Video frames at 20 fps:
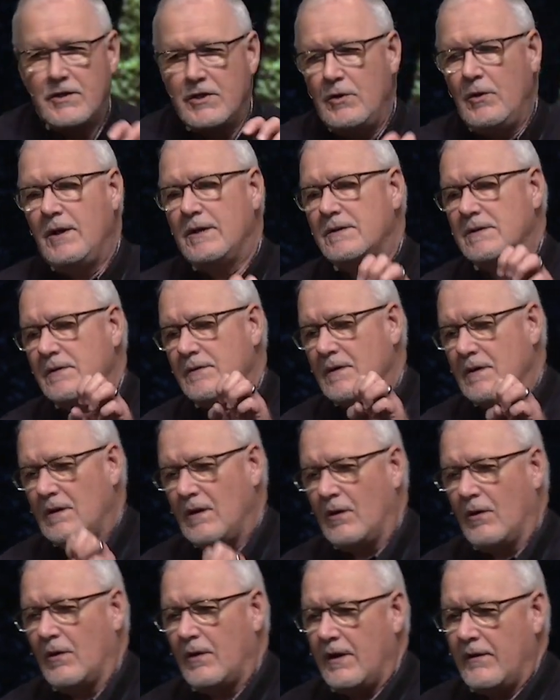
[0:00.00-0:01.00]
Do it to the
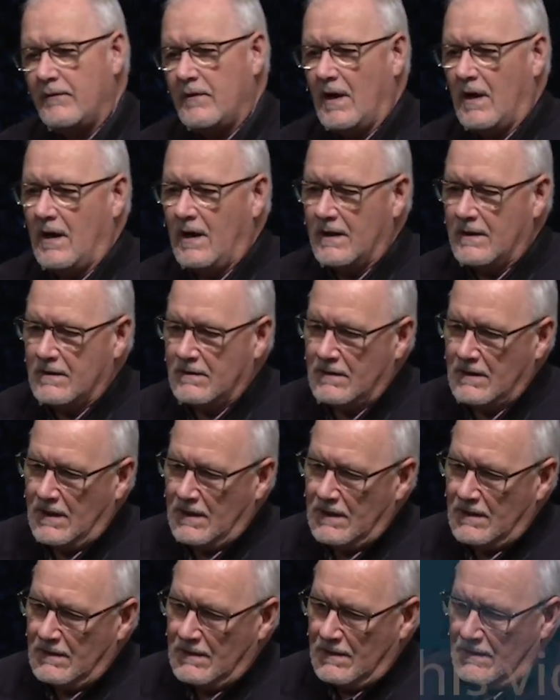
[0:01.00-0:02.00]
glory of God.
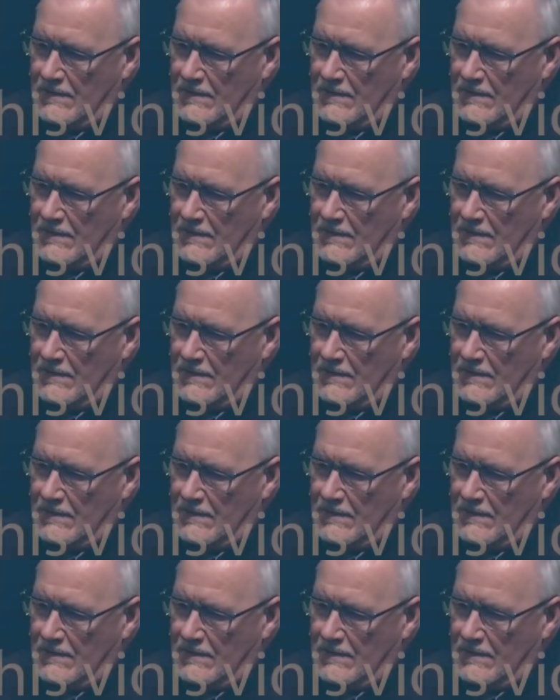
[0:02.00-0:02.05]
Okay.